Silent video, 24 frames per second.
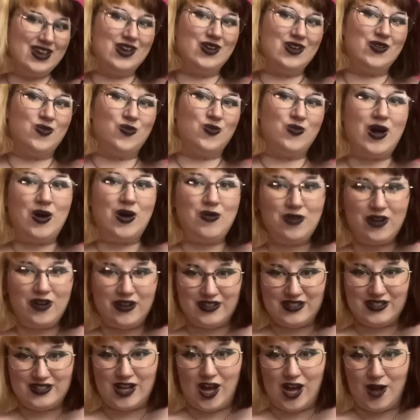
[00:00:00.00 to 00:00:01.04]
While we're on
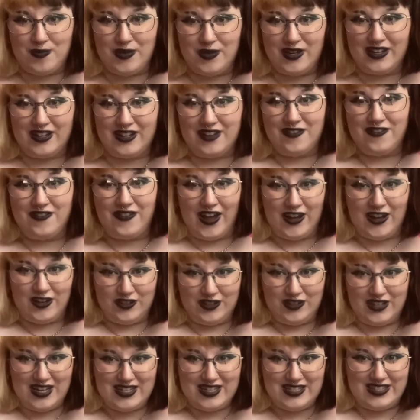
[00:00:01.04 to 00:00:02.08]
the topic of Final
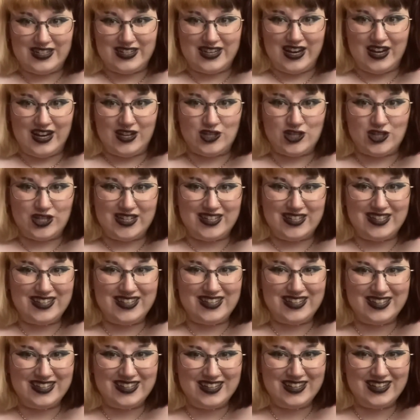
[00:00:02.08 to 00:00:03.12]
Destination,
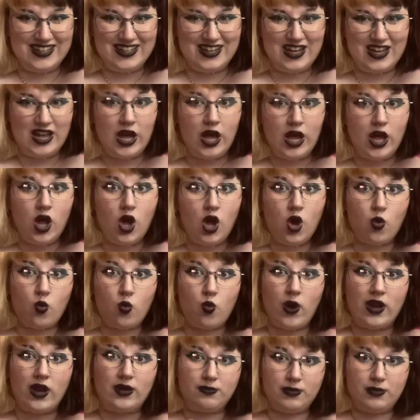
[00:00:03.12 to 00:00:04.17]

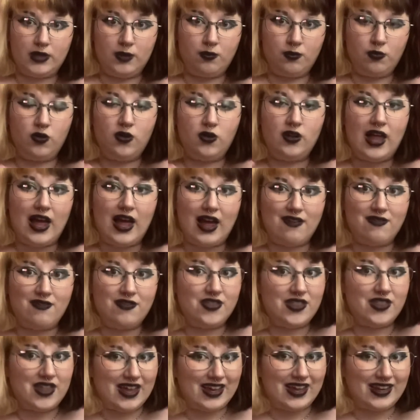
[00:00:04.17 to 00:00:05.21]
when people have
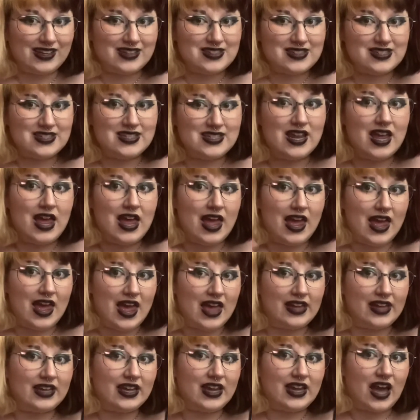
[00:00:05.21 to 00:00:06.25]
things
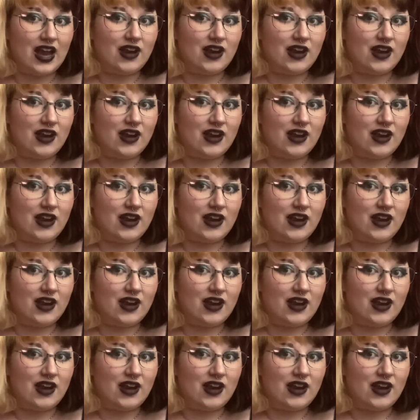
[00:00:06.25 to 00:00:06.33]
hanging out